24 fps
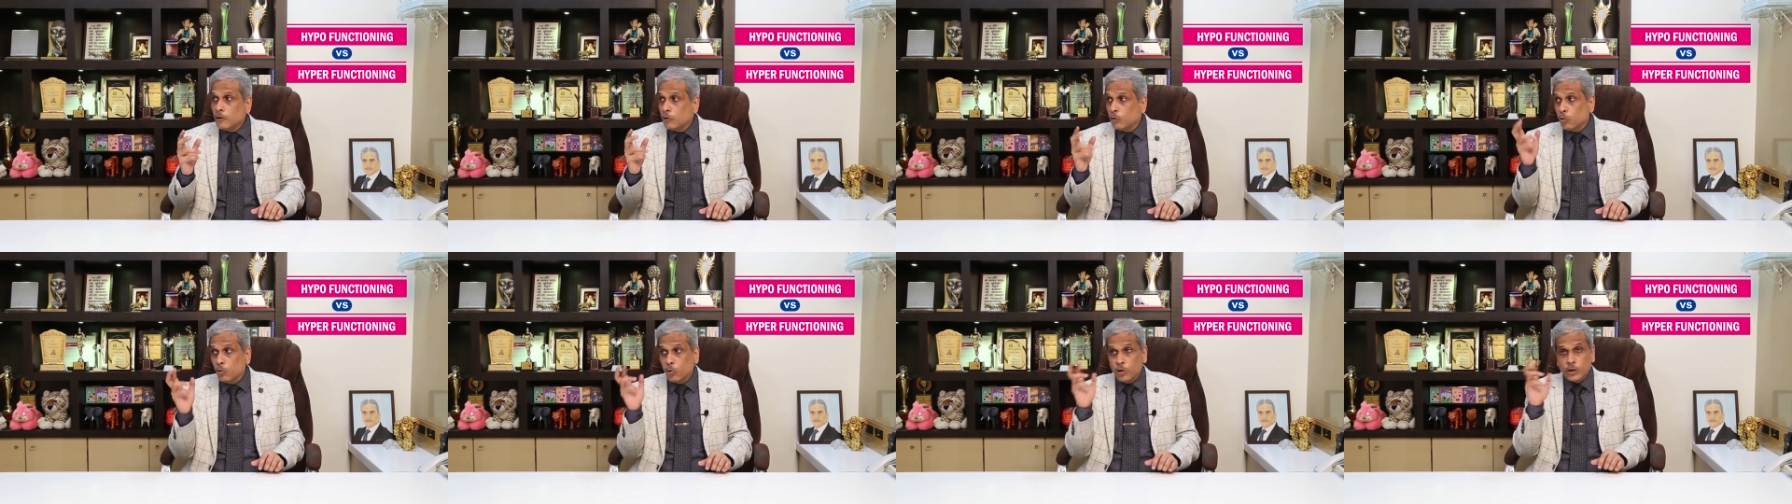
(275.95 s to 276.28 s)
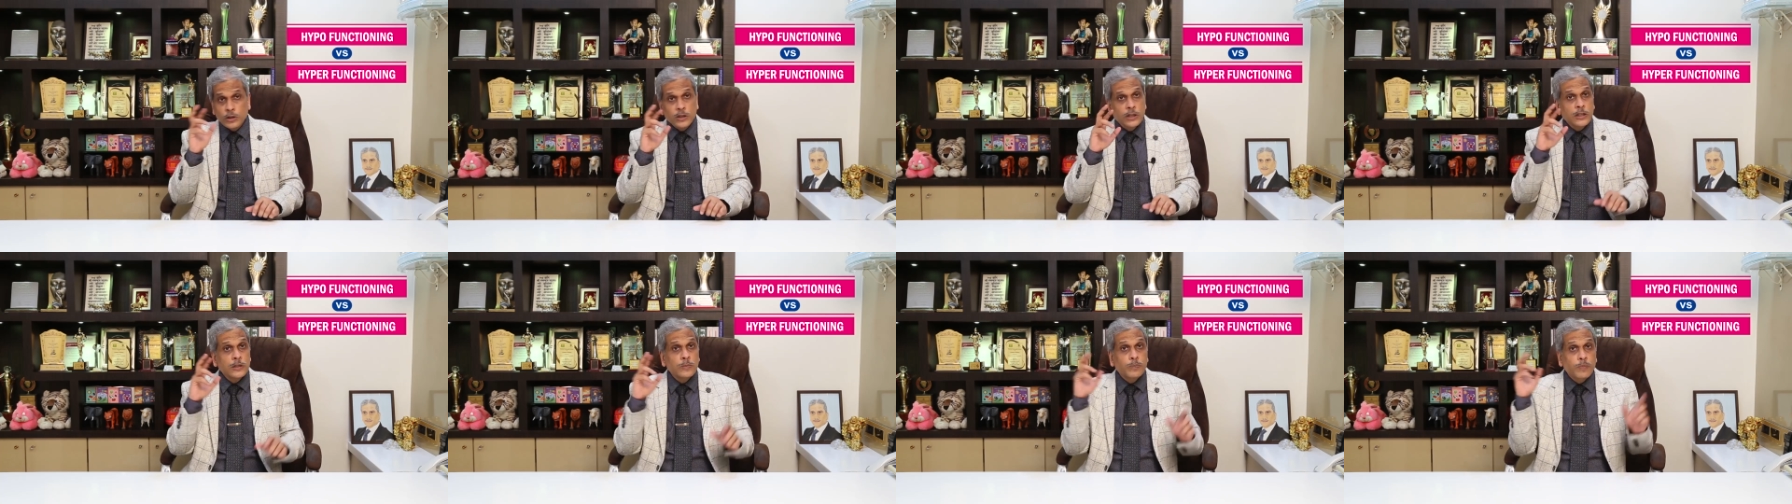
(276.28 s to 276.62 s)

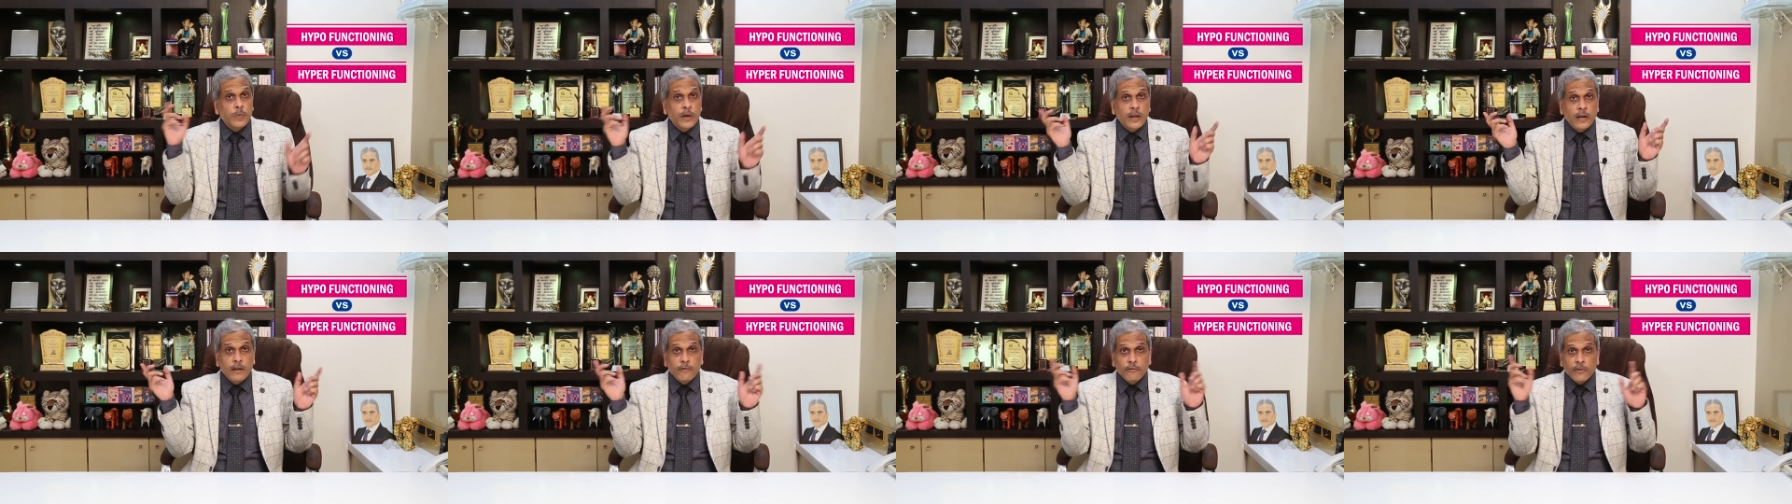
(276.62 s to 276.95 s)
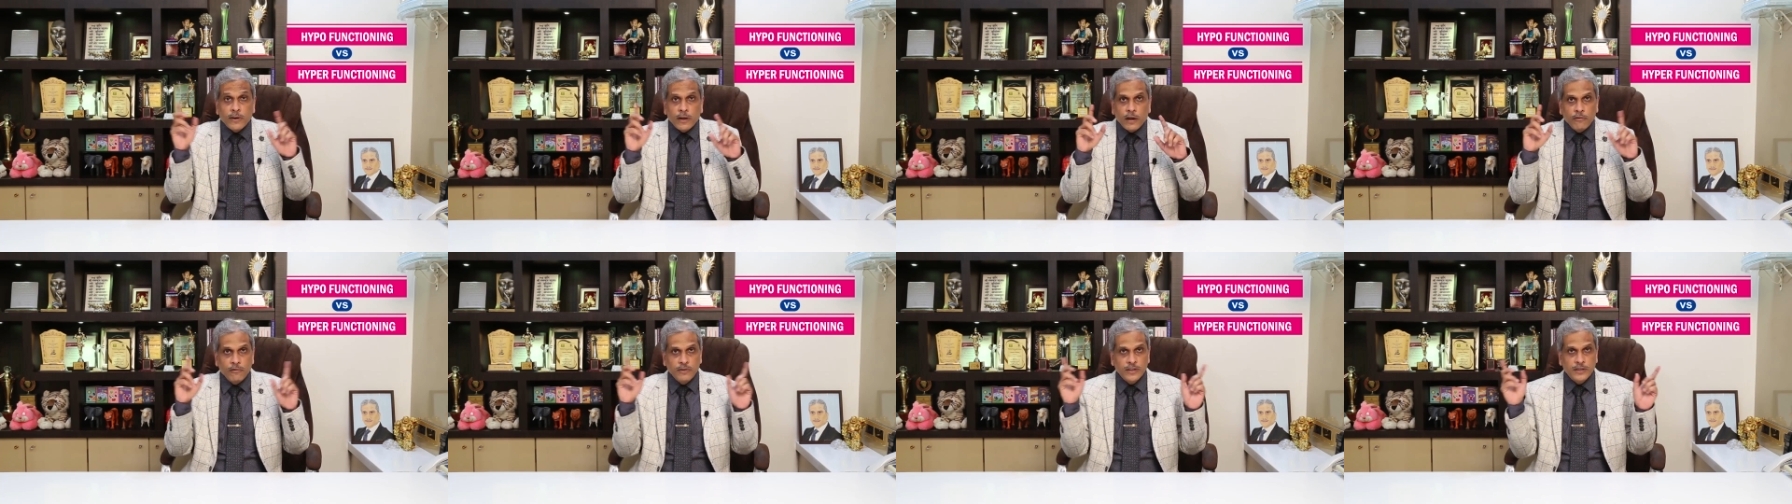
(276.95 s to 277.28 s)
towards this
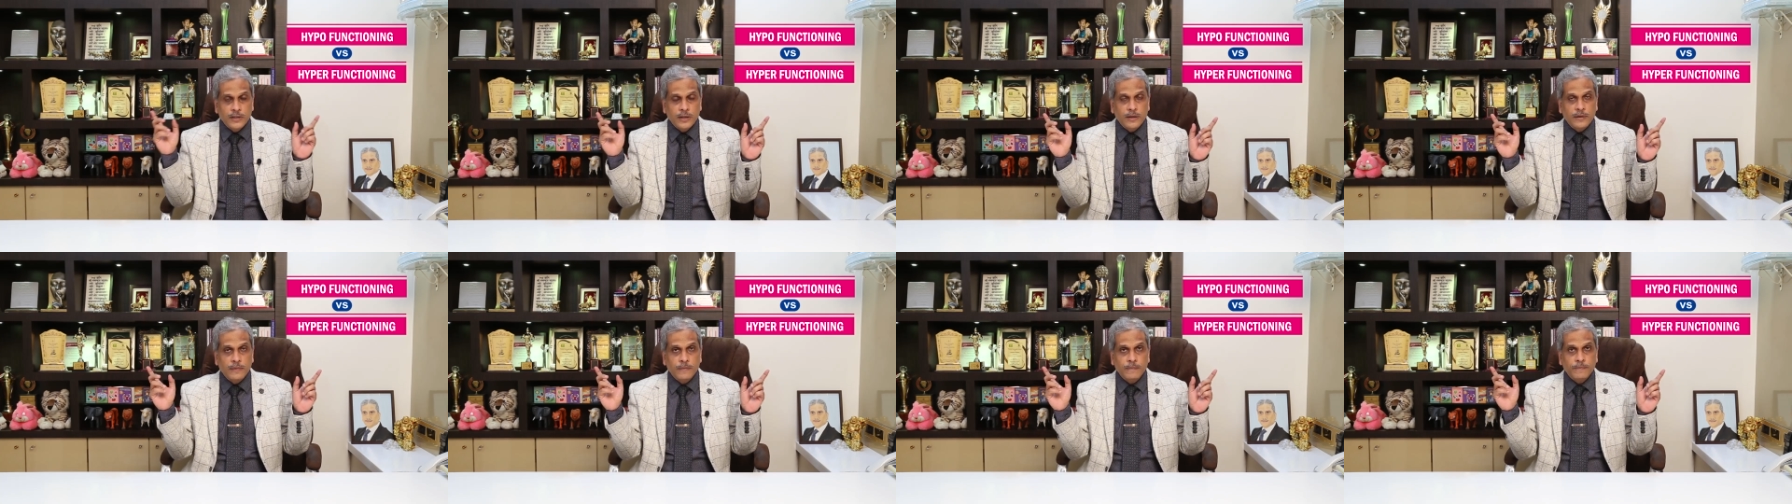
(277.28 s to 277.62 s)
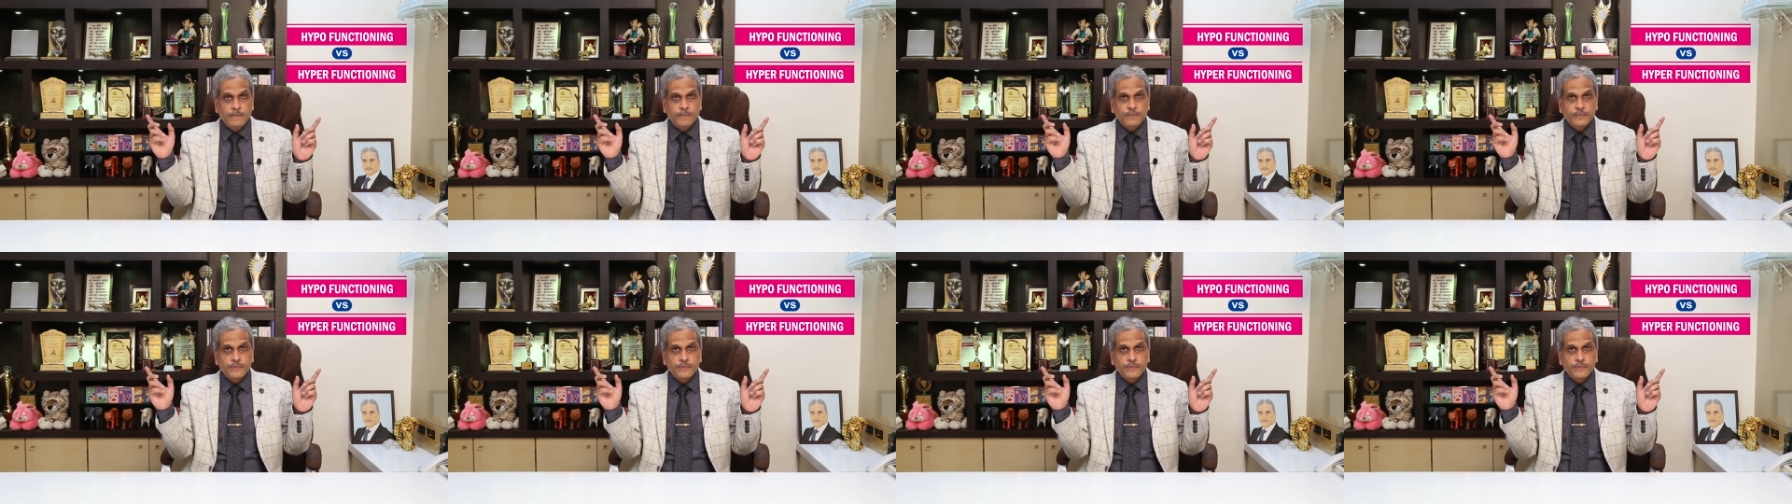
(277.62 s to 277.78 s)
peripheral vision.